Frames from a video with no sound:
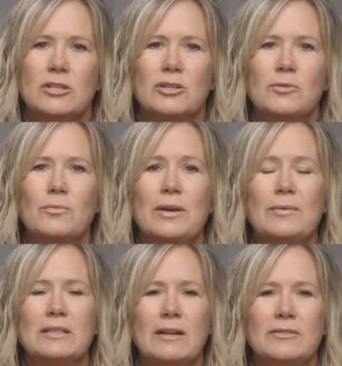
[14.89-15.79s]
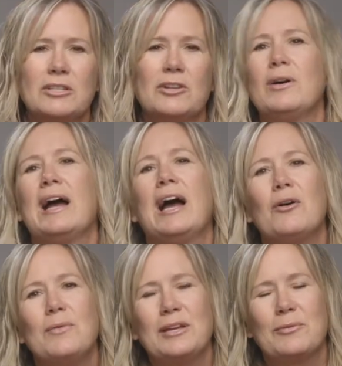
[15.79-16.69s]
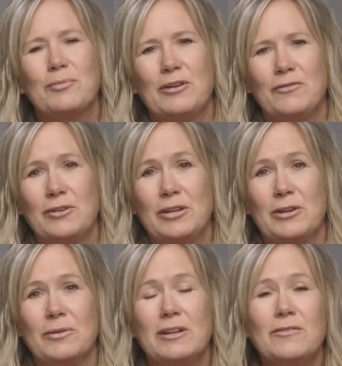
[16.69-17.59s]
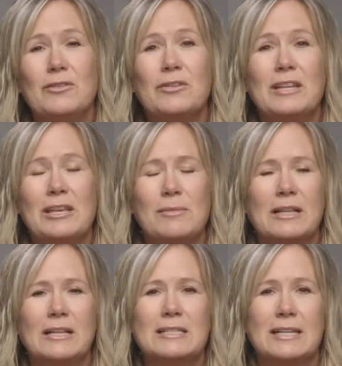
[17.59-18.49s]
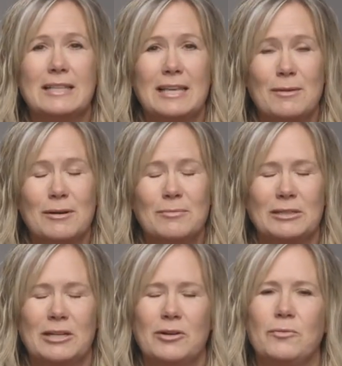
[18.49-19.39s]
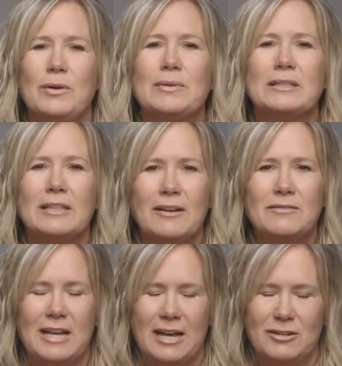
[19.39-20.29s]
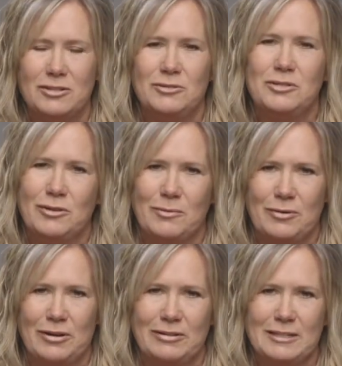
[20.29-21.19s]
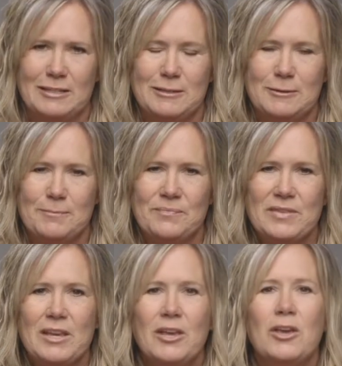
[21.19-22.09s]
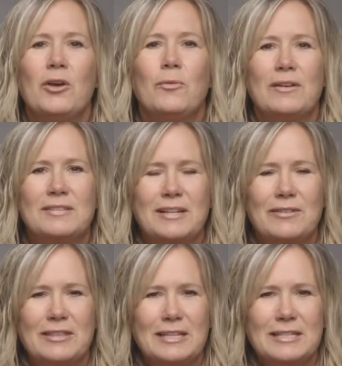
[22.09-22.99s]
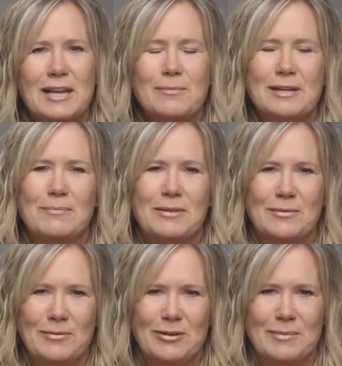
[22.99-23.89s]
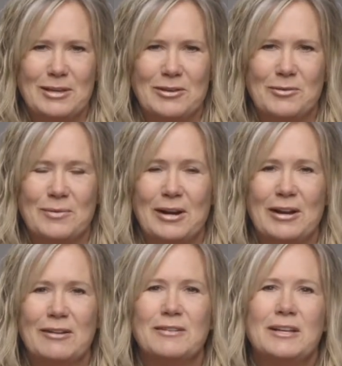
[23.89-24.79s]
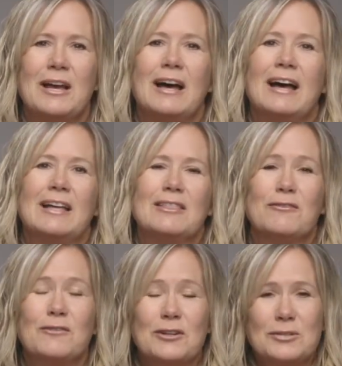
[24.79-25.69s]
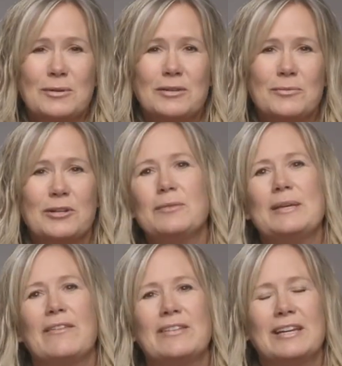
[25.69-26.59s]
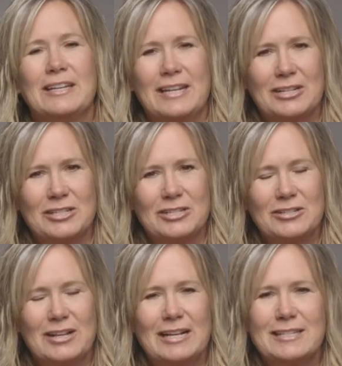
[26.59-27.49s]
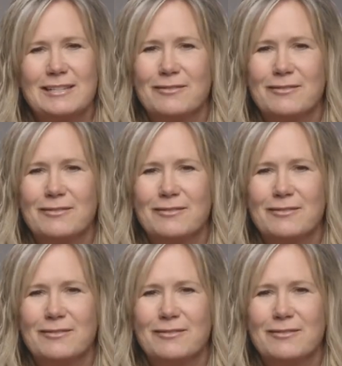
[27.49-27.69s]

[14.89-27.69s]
So we would love to know how we can pray for you. And if you can email us at the email below, we would love to add you to our prayer list. We have several things coming up that we want to make you aware of. The first one, we're going to be having a Connections class.